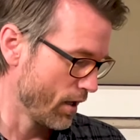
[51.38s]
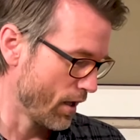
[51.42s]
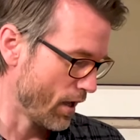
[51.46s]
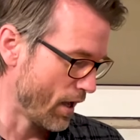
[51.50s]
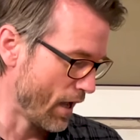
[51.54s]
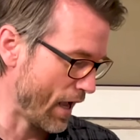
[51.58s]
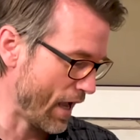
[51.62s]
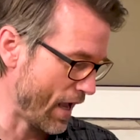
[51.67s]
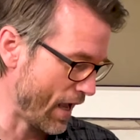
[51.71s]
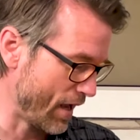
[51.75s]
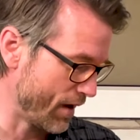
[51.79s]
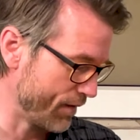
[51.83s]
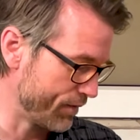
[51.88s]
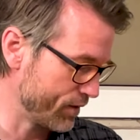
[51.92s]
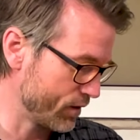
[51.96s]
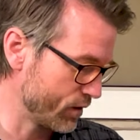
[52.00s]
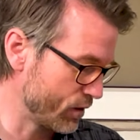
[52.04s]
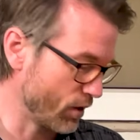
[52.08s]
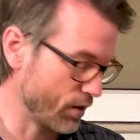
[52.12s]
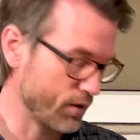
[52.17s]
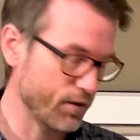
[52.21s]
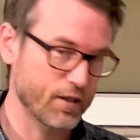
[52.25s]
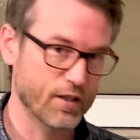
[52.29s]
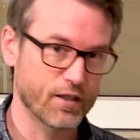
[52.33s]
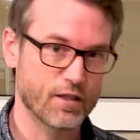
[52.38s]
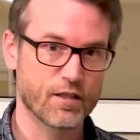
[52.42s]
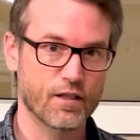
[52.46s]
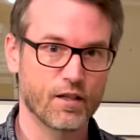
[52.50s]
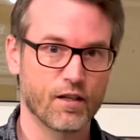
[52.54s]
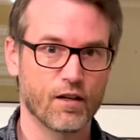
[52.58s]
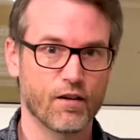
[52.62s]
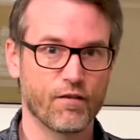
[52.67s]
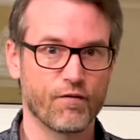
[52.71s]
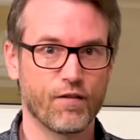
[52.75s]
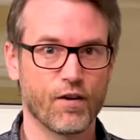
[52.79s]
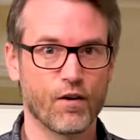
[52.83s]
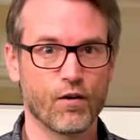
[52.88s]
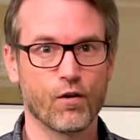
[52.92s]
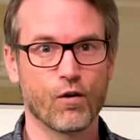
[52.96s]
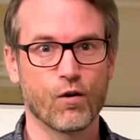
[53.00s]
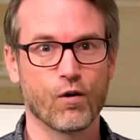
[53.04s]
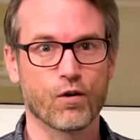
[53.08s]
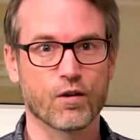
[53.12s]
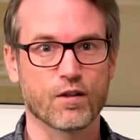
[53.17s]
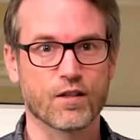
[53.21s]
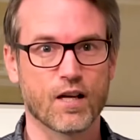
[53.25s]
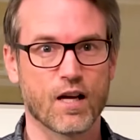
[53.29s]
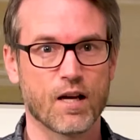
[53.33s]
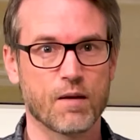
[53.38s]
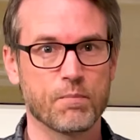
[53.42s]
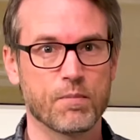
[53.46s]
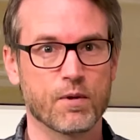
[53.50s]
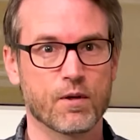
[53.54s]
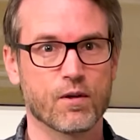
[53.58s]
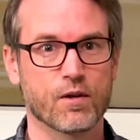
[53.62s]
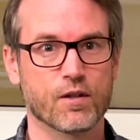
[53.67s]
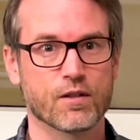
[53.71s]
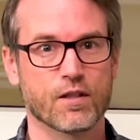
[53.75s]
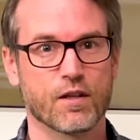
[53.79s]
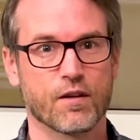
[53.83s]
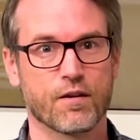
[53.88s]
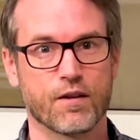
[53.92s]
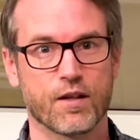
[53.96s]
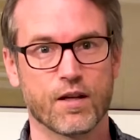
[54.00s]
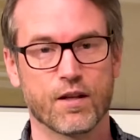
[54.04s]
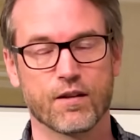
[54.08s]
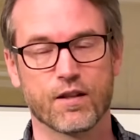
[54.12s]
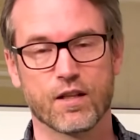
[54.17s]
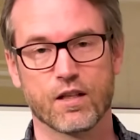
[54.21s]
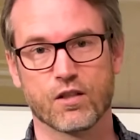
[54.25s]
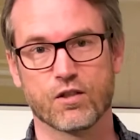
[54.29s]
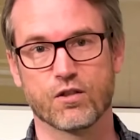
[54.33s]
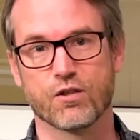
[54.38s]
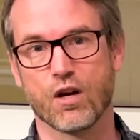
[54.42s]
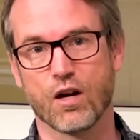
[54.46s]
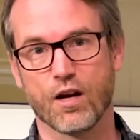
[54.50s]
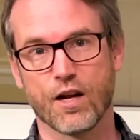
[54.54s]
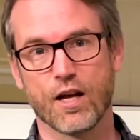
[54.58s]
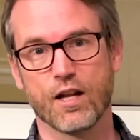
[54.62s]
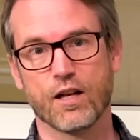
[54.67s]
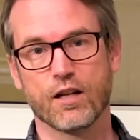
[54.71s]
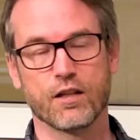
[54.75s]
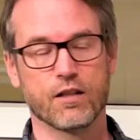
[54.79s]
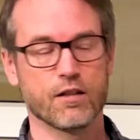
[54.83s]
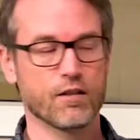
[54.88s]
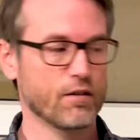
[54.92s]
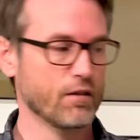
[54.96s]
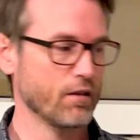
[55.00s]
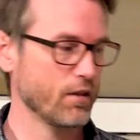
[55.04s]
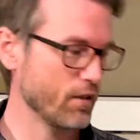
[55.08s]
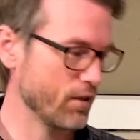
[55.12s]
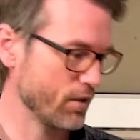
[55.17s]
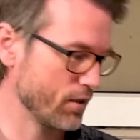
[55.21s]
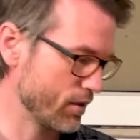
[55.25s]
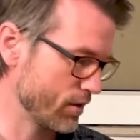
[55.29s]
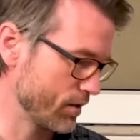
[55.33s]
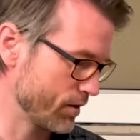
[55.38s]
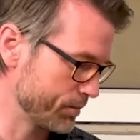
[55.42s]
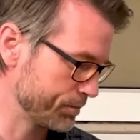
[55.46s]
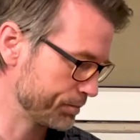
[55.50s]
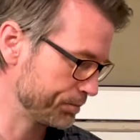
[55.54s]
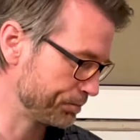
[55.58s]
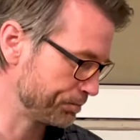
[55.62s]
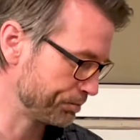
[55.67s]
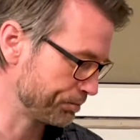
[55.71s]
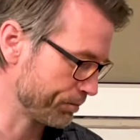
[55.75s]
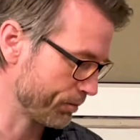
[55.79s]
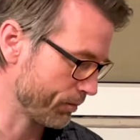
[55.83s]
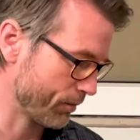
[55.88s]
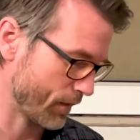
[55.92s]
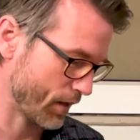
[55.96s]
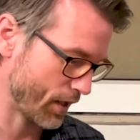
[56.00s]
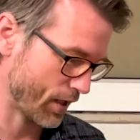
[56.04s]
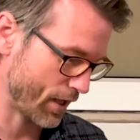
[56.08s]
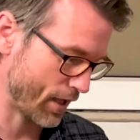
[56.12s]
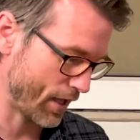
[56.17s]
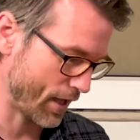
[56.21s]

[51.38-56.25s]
I haven't done this in a very long time because I think they suck at it, and